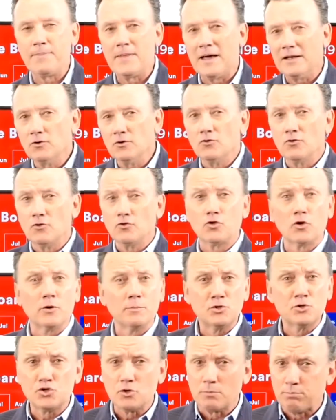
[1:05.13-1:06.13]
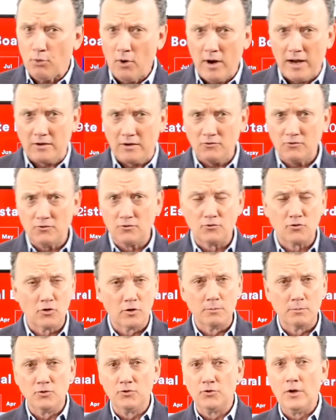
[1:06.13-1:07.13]
That just determines your price. It
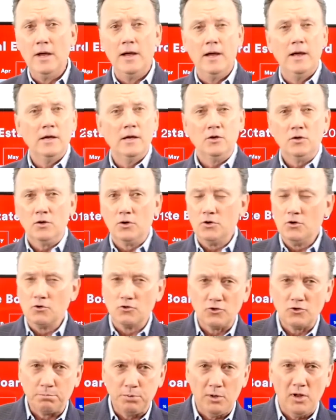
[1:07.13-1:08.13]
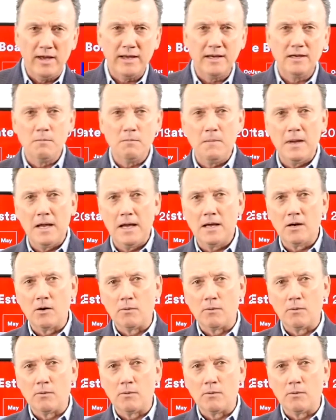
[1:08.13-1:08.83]
determines, your supply and demand.